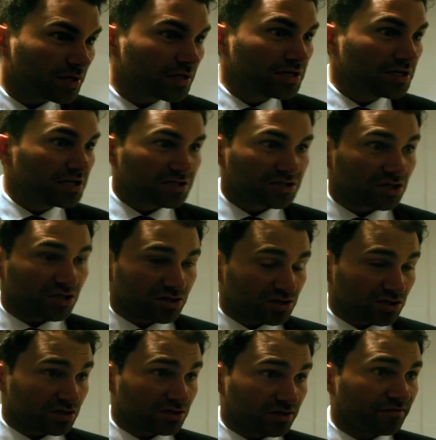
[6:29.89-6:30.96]
on,
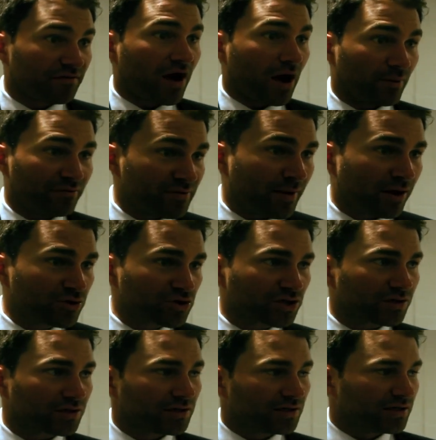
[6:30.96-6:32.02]
to fight with
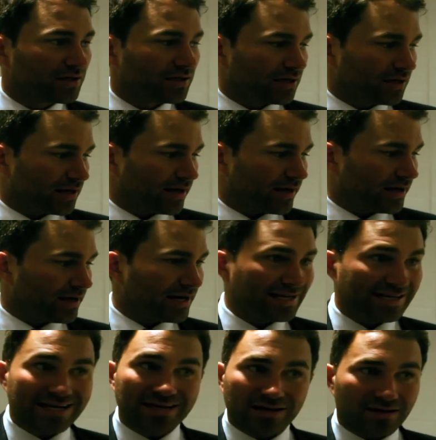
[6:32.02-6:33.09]
emotion. And he
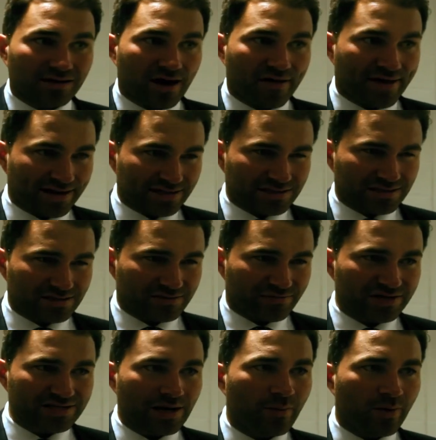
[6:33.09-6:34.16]
didn't. And that's,
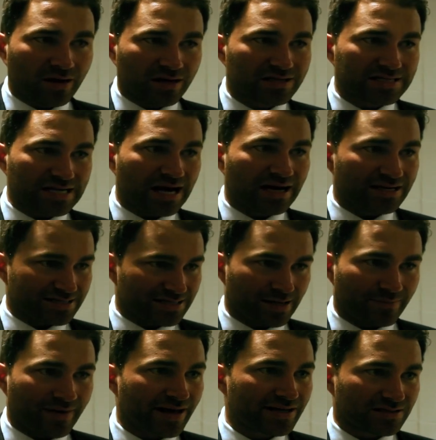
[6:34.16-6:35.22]
for someone as young as
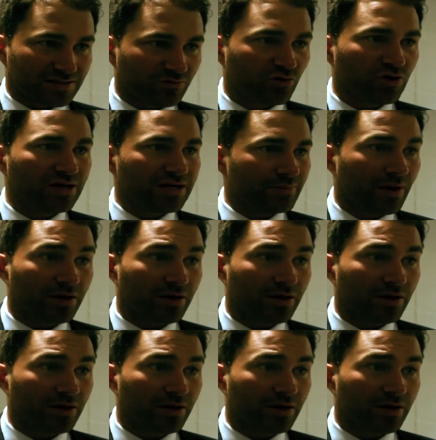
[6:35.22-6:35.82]
him, that's really